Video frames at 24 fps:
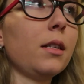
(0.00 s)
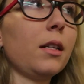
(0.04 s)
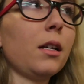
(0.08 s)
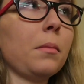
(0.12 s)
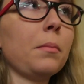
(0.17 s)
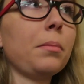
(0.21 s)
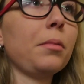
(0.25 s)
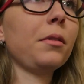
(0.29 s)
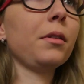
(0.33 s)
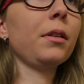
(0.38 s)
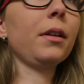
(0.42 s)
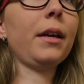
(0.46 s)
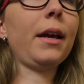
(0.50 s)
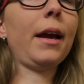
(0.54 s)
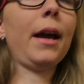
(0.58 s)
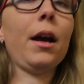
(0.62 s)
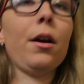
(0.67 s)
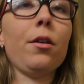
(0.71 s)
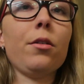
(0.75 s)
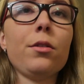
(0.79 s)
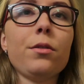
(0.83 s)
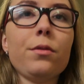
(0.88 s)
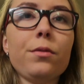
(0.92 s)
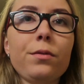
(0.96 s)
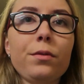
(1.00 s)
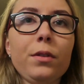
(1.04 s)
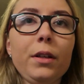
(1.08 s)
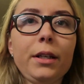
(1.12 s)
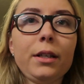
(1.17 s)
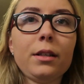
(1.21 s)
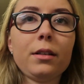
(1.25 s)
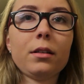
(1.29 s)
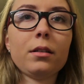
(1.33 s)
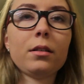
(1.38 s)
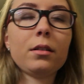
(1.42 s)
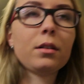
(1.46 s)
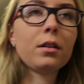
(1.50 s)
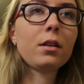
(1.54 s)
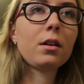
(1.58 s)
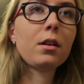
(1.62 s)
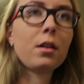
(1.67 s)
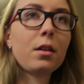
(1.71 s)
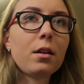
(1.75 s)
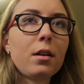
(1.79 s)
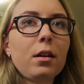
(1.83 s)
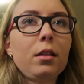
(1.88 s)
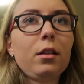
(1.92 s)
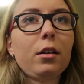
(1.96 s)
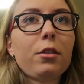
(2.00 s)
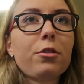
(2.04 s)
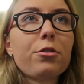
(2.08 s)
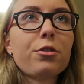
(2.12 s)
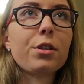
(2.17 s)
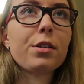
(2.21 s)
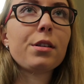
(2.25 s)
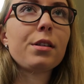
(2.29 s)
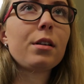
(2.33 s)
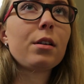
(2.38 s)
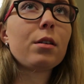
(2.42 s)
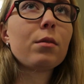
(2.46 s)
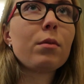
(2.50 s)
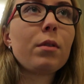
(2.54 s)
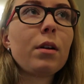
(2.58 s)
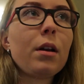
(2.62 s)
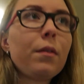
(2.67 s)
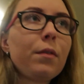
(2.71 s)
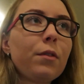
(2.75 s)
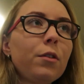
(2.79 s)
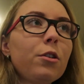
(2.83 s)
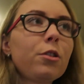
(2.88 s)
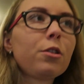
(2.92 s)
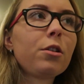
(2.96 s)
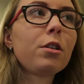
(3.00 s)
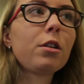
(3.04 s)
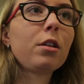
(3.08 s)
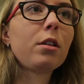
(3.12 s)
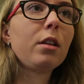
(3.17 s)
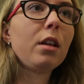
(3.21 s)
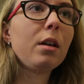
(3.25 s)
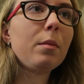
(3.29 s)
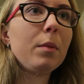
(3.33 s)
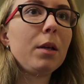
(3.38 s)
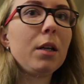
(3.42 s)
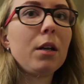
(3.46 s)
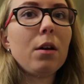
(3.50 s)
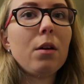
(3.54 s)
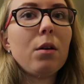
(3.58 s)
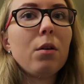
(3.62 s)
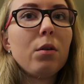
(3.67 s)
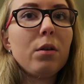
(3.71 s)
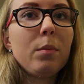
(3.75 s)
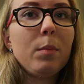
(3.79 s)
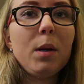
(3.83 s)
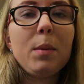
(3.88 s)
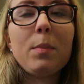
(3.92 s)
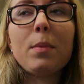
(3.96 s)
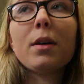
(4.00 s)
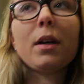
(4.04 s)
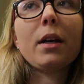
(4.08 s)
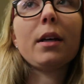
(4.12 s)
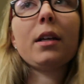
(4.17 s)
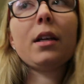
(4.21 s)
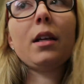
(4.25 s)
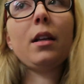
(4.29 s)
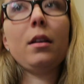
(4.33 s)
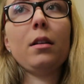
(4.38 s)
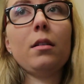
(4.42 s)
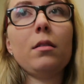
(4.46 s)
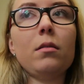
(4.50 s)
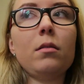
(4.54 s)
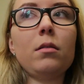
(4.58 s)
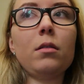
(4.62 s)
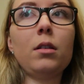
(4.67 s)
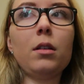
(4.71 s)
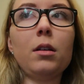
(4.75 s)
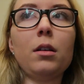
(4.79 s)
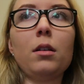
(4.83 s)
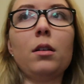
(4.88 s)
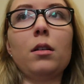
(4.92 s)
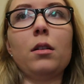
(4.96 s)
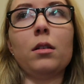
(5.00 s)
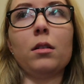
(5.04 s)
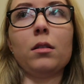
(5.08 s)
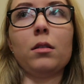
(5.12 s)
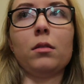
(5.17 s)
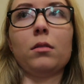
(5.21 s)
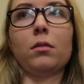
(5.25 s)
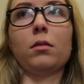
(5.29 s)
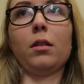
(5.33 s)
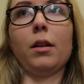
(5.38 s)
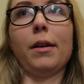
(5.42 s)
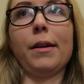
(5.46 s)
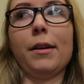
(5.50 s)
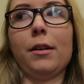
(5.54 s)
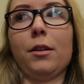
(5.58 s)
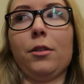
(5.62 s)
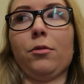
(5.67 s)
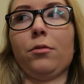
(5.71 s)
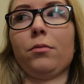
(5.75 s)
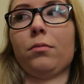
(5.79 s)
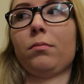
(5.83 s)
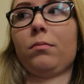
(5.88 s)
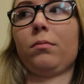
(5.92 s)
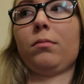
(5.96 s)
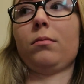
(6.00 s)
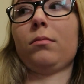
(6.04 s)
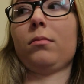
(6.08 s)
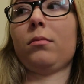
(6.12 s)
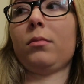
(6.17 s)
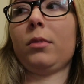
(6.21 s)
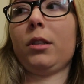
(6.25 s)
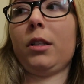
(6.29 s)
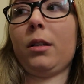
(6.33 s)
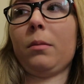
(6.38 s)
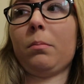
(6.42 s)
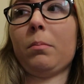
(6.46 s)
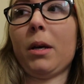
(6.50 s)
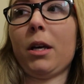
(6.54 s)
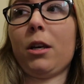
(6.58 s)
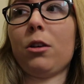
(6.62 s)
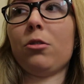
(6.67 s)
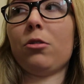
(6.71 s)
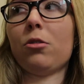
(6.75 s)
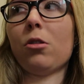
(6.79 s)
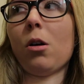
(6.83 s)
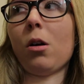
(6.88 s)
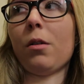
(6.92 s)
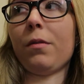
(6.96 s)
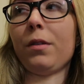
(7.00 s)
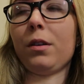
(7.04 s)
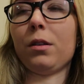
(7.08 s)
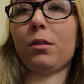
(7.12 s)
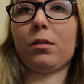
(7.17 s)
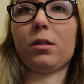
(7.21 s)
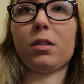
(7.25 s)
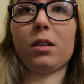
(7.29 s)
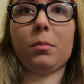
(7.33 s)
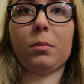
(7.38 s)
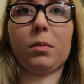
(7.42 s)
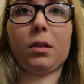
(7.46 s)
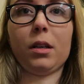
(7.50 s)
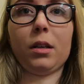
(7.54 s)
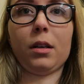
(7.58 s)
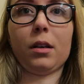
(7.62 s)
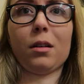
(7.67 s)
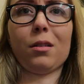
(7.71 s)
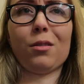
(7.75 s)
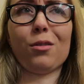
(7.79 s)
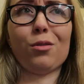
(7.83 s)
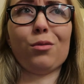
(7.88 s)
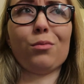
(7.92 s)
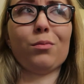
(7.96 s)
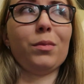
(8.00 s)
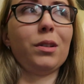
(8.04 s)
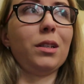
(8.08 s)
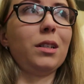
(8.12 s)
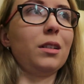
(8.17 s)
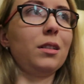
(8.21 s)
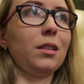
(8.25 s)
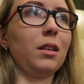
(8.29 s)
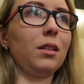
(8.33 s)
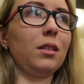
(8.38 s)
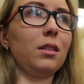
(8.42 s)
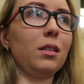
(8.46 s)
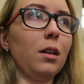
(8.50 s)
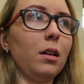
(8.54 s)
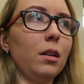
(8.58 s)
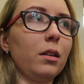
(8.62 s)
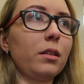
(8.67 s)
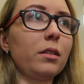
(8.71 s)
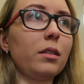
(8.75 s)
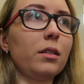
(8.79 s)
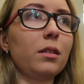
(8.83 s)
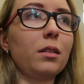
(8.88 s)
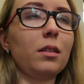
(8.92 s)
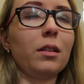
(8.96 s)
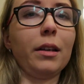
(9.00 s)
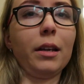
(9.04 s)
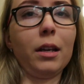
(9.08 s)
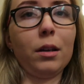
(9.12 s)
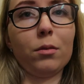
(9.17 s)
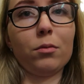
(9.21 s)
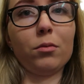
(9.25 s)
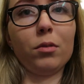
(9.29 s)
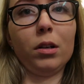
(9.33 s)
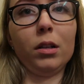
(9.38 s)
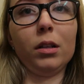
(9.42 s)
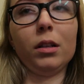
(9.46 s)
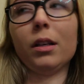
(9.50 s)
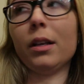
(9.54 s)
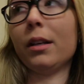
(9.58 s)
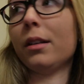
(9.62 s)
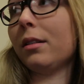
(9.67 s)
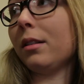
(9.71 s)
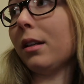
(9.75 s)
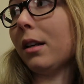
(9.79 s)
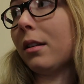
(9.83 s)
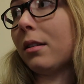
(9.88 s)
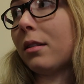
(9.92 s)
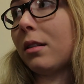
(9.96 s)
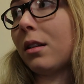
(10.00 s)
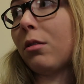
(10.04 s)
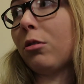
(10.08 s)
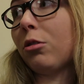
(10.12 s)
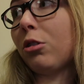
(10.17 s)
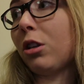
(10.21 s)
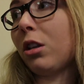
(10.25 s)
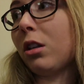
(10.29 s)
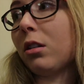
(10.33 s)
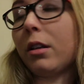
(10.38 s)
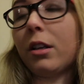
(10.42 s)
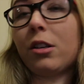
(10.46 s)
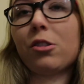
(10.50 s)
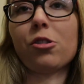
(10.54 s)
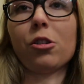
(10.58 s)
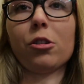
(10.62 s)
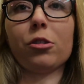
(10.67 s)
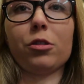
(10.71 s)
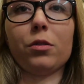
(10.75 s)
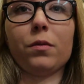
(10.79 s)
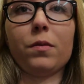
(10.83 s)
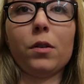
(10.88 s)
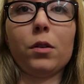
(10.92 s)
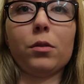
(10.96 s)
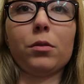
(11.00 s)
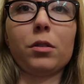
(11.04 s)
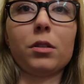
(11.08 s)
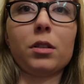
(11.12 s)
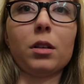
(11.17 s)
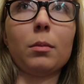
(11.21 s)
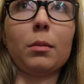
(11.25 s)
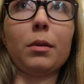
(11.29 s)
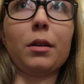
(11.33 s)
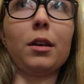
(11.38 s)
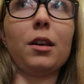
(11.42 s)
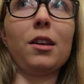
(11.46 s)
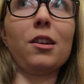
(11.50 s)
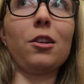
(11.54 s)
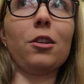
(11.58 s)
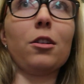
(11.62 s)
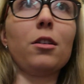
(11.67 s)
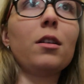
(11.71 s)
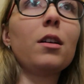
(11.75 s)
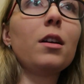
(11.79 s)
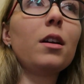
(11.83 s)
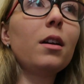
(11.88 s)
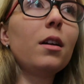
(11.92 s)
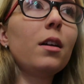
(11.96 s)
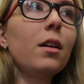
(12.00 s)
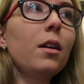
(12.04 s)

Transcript: is completely out of like electricity or whatever, let me know and maybe I can, I don't know, make you coffee or something at home, because that sucks. Like, it really, it does. And you can like charge your phone or something here.